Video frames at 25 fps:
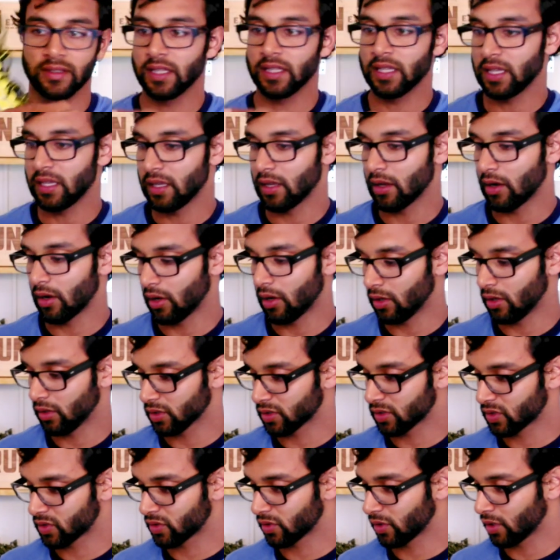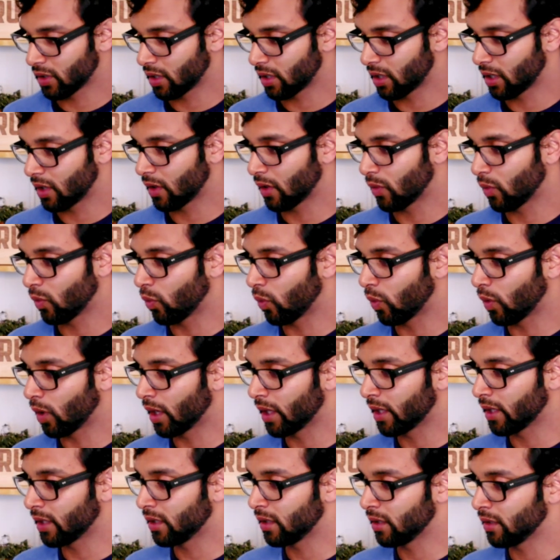is the Altra
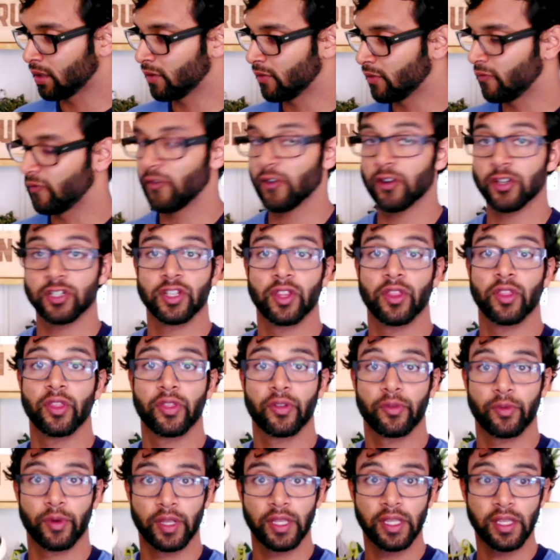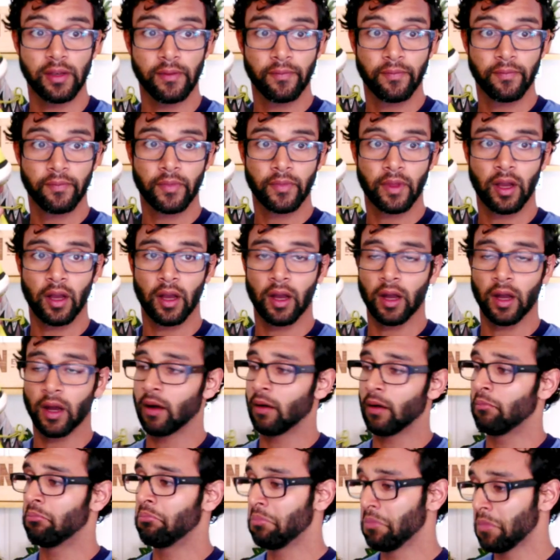1 version 3.
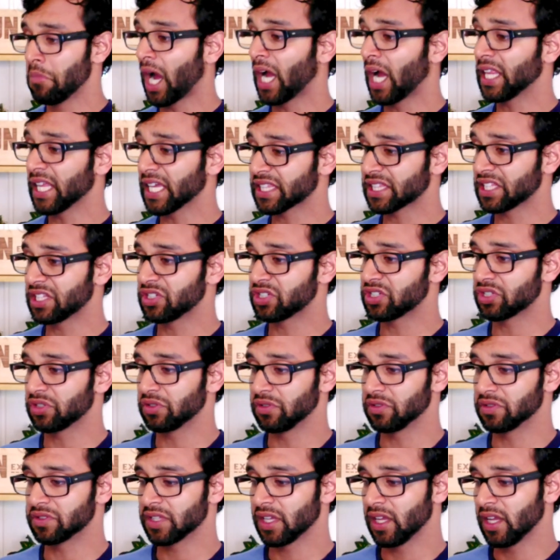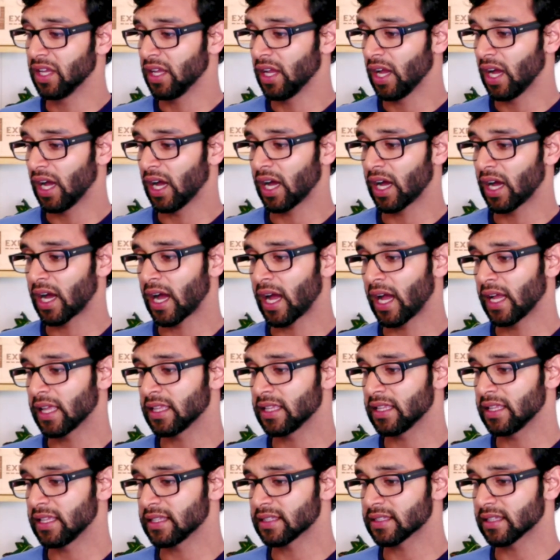I like these shoes.
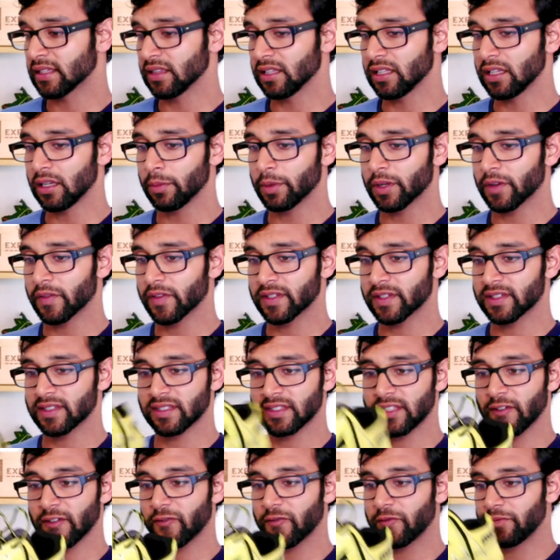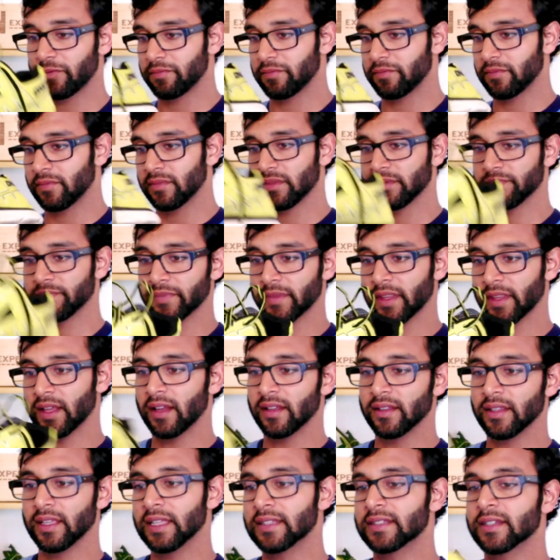It's a little bit of a stiff,
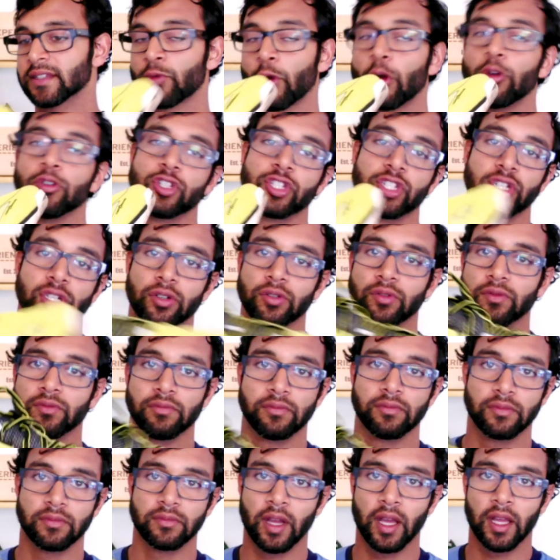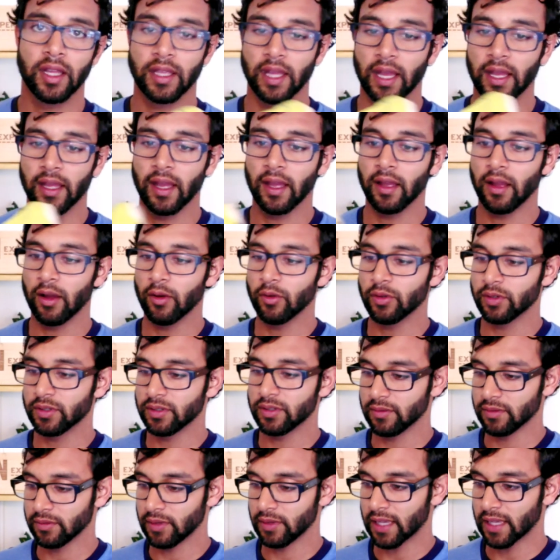it's a road shoe. I
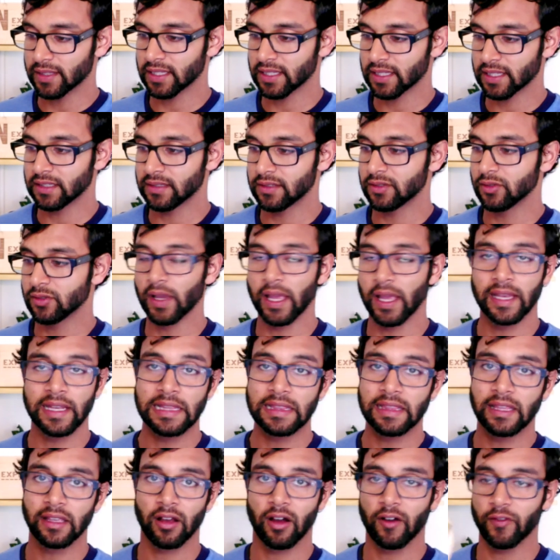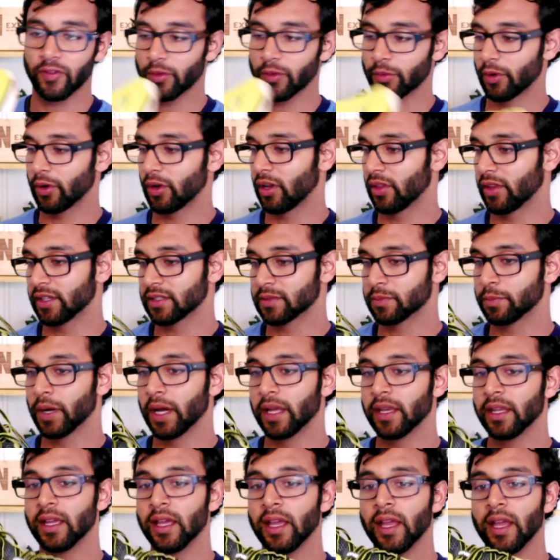would hesitate to do anything off the road on this,
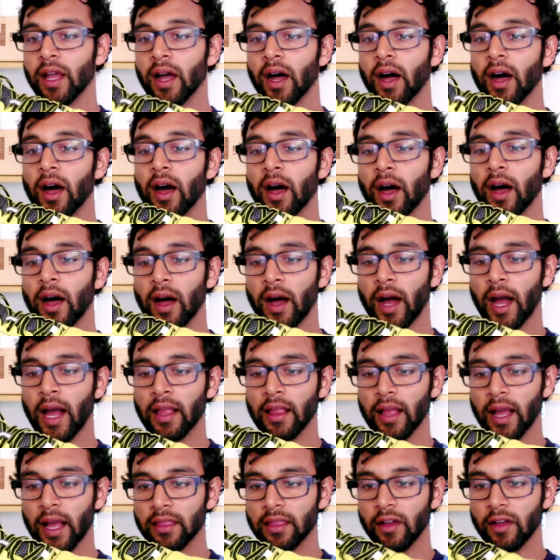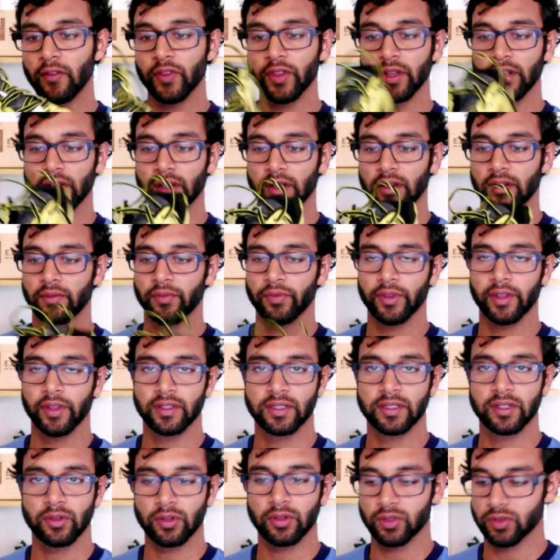but I love the
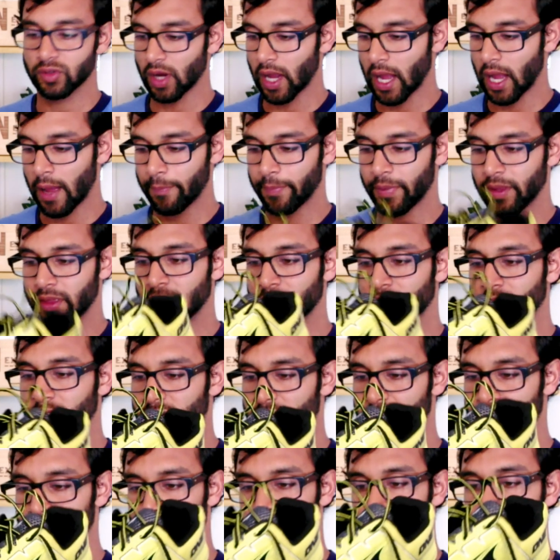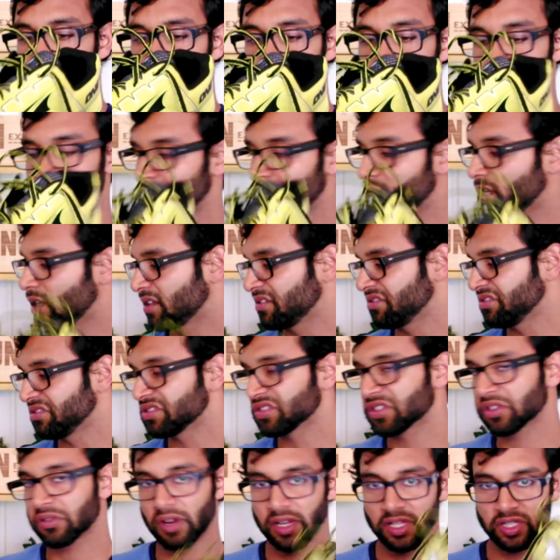zero drop and the cushion, the amount of cushioning on it.
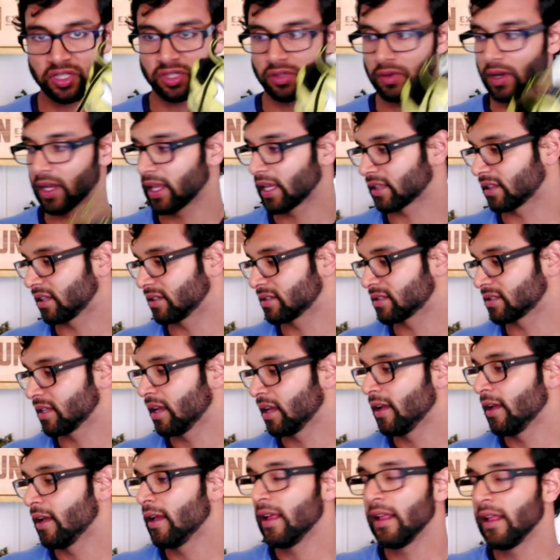This is a great shoe. I like this.